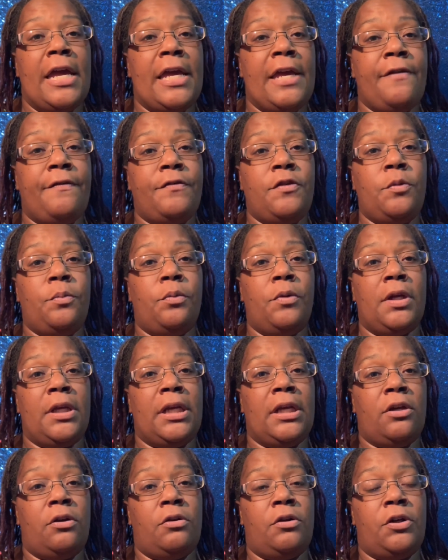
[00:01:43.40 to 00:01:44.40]
if you
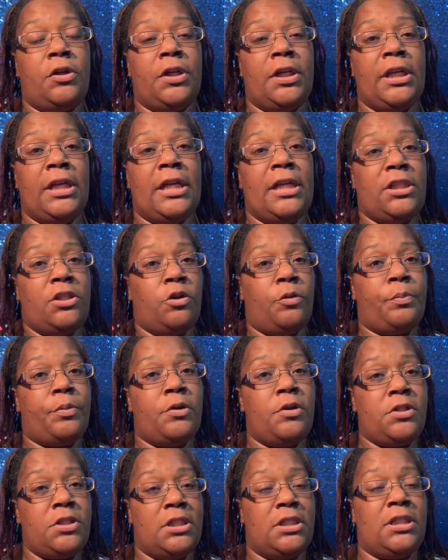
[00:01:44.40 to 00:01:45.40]
bring it on and don't
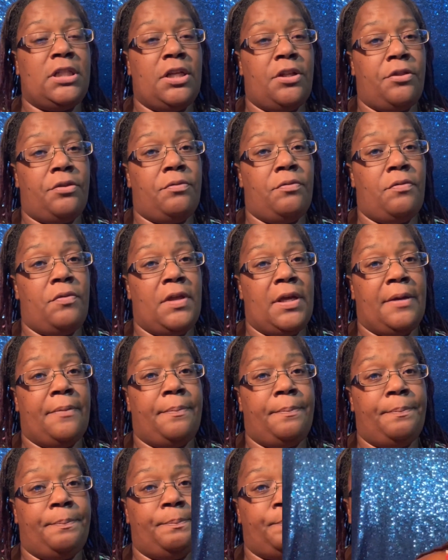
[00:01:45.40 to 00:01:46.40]
purchase it through
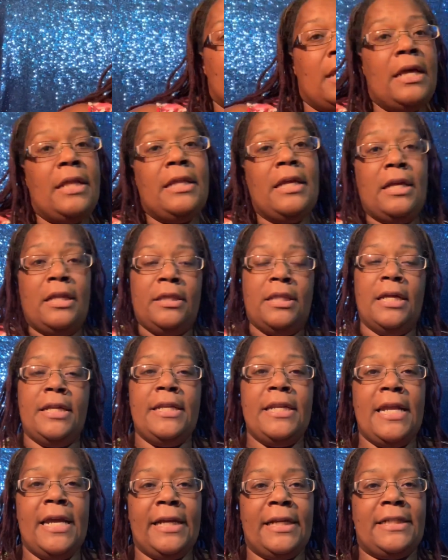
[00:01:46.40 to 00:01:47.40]
them. The
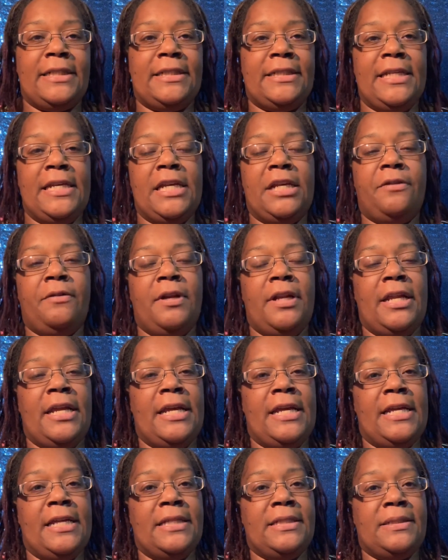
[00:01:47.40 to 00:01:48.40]
next secret
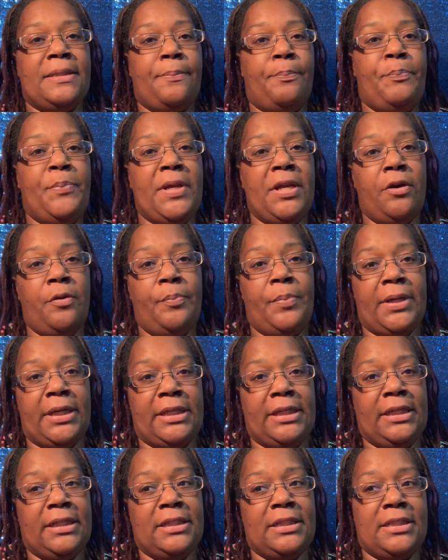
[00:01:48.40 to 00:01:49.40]
is beer
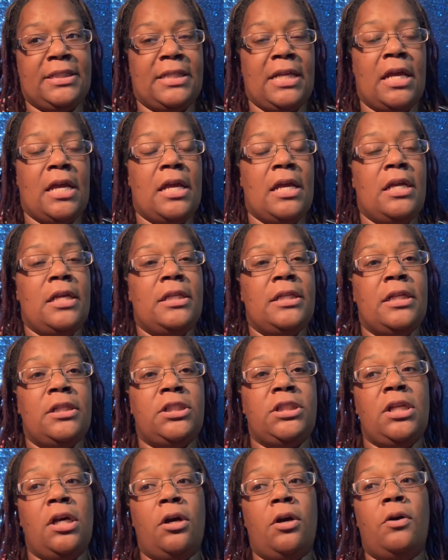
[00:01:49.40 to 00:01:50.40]
buckets.
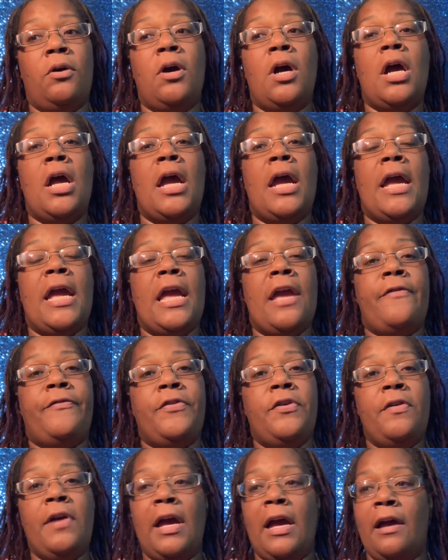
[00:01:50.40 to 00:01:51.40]
So
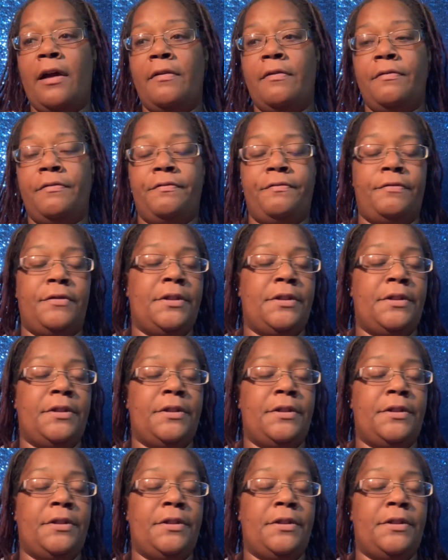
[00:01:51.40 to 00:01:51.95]
if you have